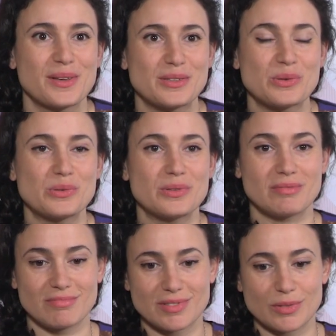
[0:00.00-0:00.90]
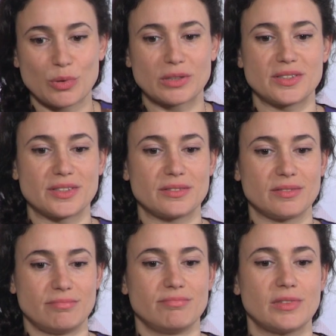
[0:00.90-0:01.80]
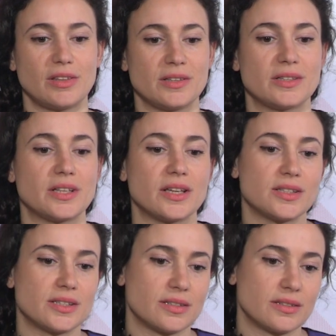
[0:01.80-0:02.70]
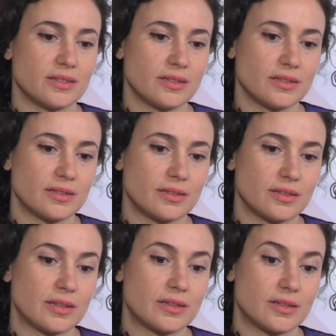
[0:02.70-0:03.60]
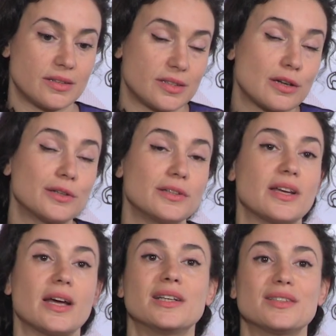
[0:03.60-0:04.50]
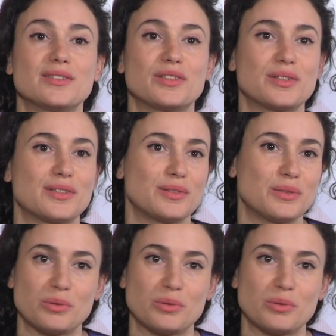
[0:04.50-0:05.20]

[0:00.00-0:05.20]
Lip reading: So what's the thing that started as just,